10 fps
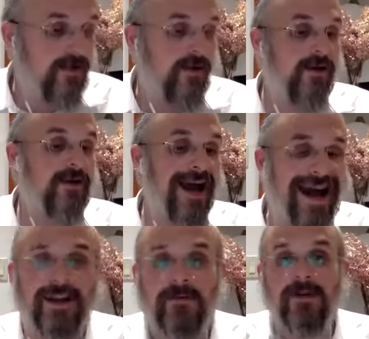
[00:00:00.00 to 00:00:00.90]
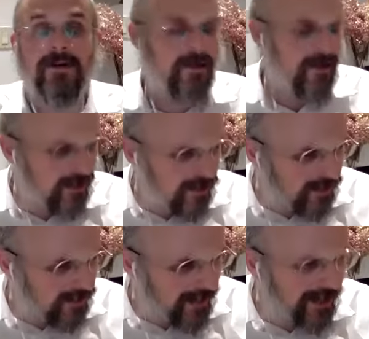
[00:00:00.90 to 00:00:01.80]
Hani,
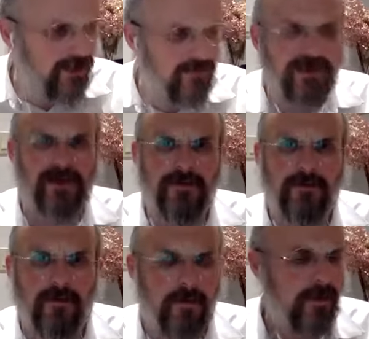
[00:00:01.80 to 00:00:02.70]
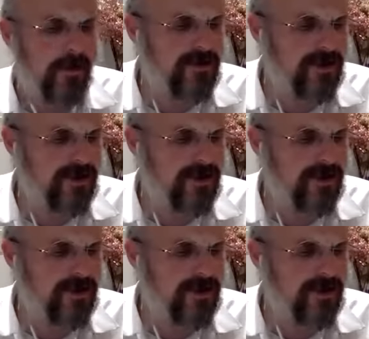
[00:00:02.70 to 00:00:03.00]
Hani Mili. I'm